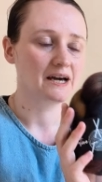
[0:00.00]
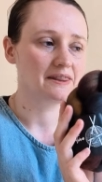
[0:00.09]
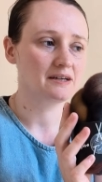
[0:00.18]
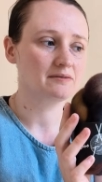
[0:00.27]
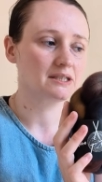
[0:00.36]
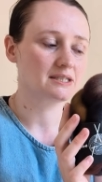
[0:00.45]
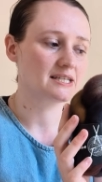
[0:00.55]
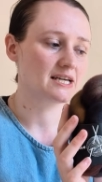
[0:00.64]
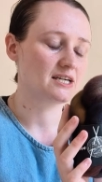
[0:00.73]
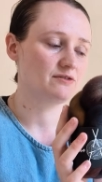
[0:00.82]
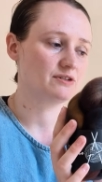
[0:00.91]
I think I'm going to
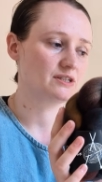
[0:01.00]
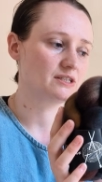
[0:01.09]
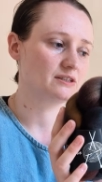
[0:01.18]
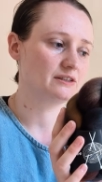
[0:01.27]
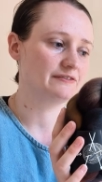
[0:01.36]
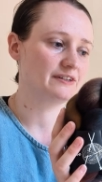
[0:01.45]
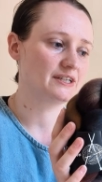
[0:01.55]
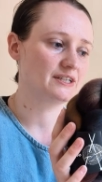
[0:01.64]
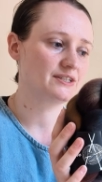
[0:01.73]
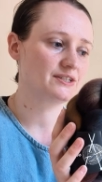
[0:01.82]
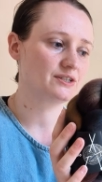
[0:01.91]
save until the
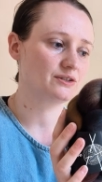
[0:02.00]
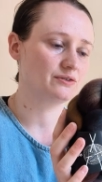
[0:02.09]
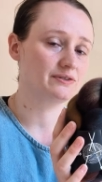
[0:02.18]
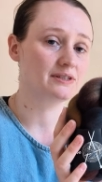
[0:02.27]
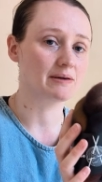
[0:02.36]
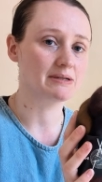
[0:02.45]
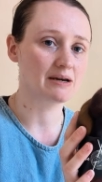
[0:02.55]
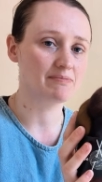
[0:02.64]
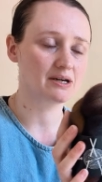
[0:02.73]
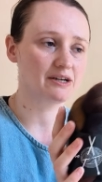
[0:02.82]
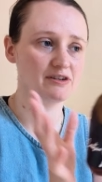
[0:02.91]
1st of
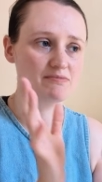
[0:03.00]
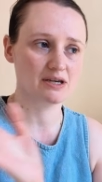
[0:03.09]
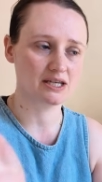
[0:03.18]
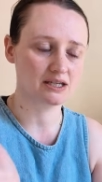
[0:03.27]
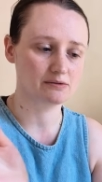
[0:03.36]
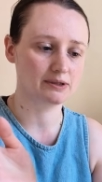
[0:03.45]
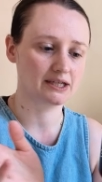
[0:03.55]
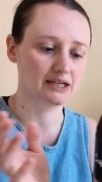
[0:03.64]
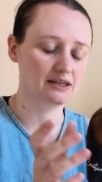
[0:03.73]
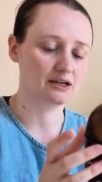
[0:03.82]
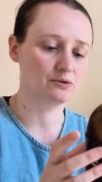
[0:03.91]
September. For me, that's when
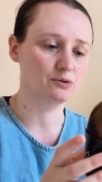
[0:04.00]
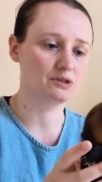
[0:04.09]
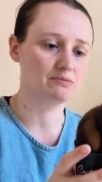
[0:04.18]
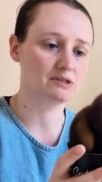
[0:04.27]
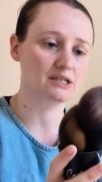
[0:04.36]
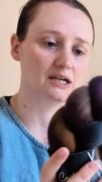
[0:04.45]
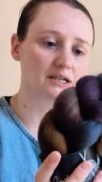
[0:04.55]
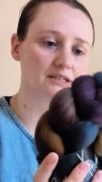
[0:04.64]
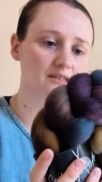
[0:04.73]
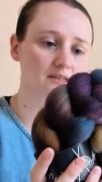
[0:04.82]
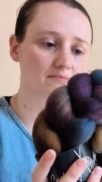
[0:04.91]
I think autumn
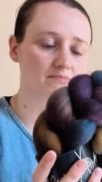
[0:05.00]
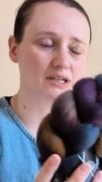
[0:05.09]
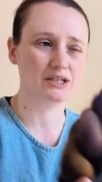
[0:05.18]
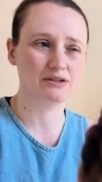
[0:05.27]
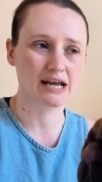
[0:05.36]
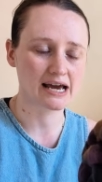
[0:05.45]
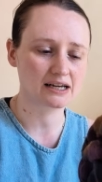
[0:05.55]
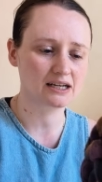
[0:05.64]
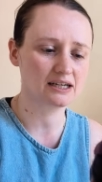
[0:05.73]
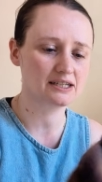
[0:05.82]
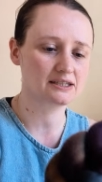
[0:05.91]
starts. I know
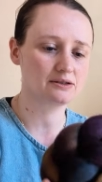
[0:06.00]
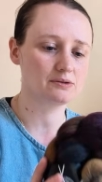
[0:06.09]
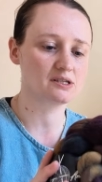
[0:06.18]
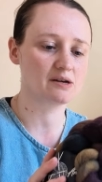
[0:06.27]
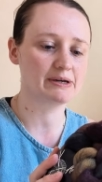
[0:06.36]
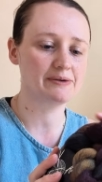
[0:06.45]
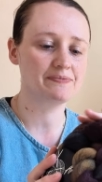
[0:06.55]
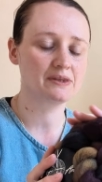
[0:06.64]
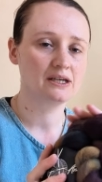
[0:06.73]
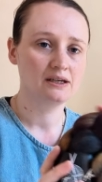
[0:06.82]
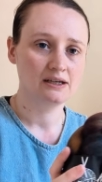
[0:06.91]
technically it's still summer.
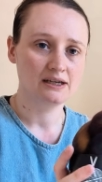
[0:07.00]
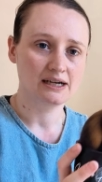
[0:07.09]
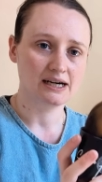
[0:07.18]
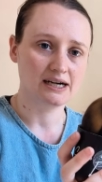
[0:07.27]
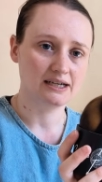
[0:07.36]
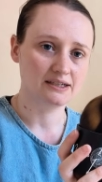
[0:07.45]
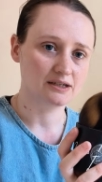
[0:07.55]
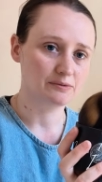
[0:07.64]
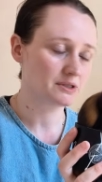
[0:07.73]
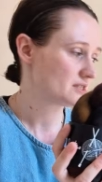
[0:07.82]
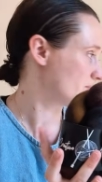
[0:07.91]
And I
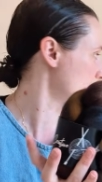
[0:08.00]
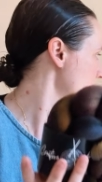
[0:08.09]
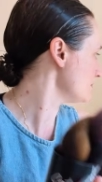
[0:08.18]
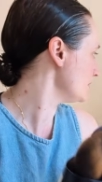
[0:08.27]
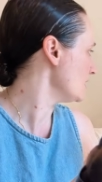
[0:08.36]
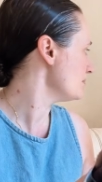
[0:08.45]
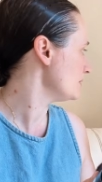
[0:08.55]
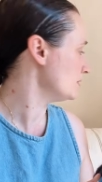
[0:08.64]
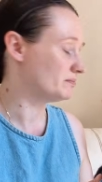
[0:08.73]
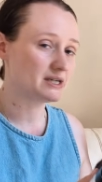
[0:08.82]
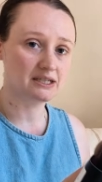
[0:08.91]
want to spin this one up
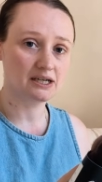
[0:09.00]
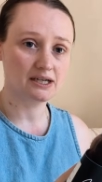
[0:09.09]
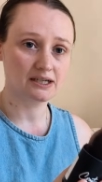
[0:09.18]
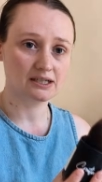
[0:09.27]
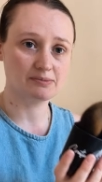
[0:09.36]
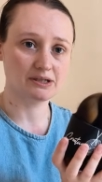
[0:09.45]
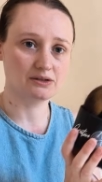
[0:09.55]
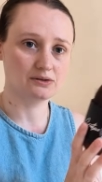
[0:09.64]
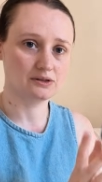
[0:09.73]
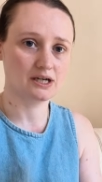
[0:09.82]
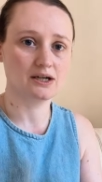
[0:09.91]
on my Turkish
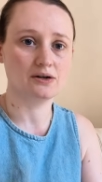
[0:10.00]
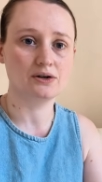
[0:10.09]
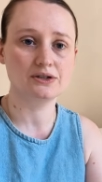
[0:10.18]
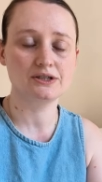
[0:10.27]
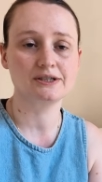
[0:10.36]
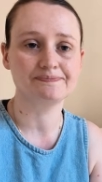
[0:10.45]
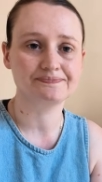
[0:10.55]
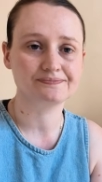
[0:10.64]
spindle that I got